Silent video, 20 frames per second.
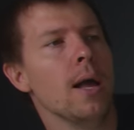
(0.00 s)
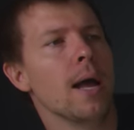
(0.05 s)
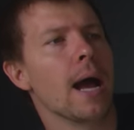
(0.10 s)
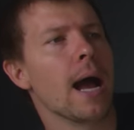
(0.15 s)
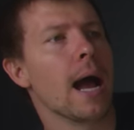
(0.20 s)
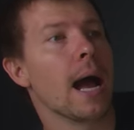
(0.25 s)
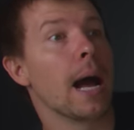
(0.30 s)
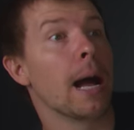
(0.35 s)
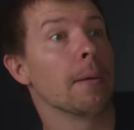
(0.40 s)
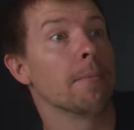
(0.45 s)

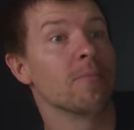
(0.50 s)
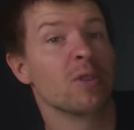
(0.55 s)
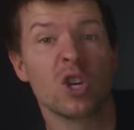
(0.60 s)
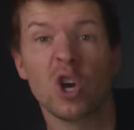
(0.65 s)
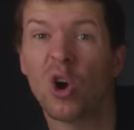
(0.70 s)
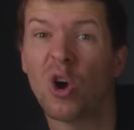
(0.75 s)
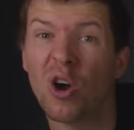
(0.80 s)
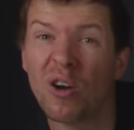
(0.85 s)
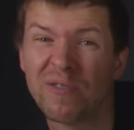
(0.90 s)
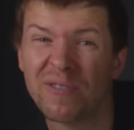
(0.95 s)
uh,
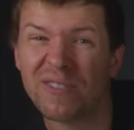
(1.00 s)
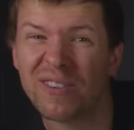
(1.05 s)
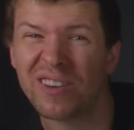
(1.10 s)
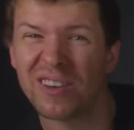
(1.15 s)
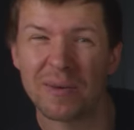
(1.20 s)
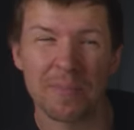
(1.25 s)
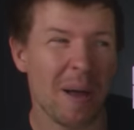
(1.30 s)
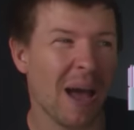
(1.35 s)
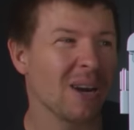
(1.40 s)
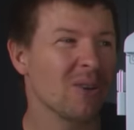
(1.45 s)
curved
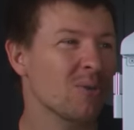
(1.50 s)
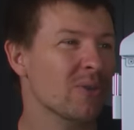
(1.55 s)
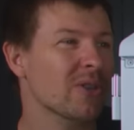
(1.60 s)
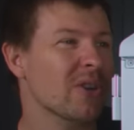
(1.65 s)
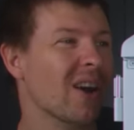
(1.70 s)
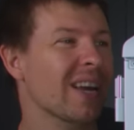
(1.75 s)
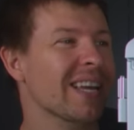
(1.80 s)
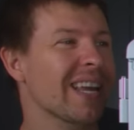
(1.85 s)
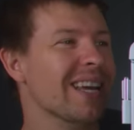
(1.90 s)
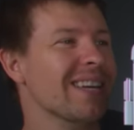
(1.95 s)
panels,
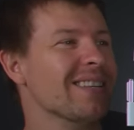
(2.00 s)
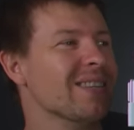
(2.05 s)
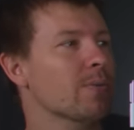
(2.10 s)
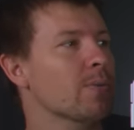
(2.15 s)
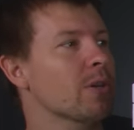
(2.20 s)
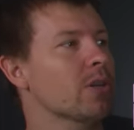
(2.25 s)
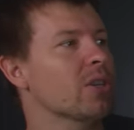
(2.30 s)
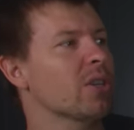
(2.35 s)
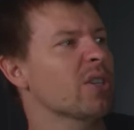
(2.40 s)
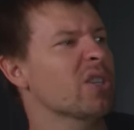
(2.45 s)
I guess,
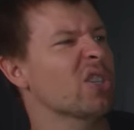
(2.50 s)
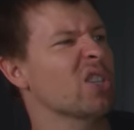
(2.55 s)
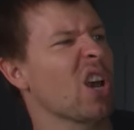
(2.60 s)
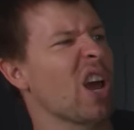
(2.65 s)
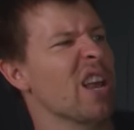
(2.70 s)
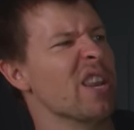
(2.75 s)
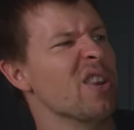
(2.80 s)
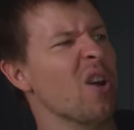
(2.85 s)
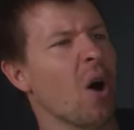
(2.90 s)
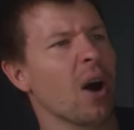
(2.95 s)
which is
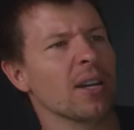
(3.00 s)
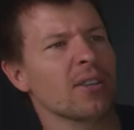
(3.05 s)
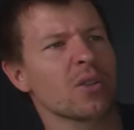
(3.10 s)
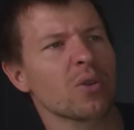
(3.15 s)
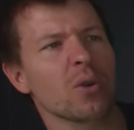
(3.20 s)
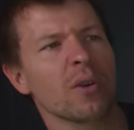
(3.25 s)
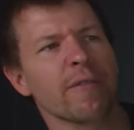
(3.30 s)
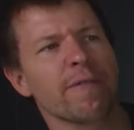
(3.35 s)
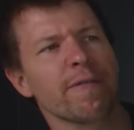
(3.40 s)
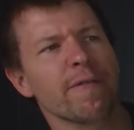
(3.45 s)
a nice
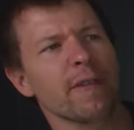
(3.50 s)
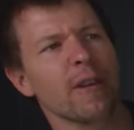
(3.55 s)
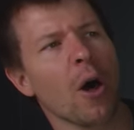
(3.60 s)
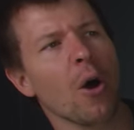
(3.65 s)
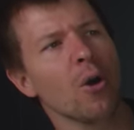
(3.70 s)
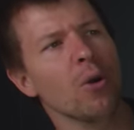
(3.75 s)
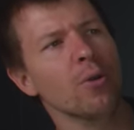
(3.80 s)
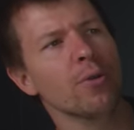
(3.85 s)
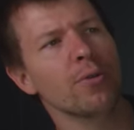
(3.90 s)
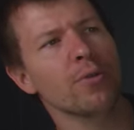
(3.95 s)
sort of
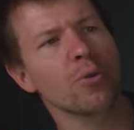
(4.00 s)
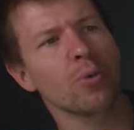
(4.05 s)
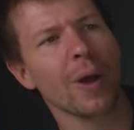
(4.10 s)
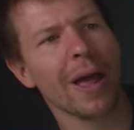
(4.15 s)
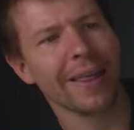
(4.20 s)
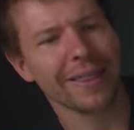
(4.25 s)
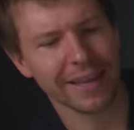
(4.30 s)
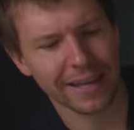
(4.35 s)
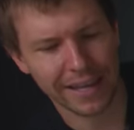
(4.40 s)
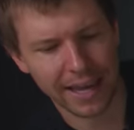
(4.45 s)
flow throughout the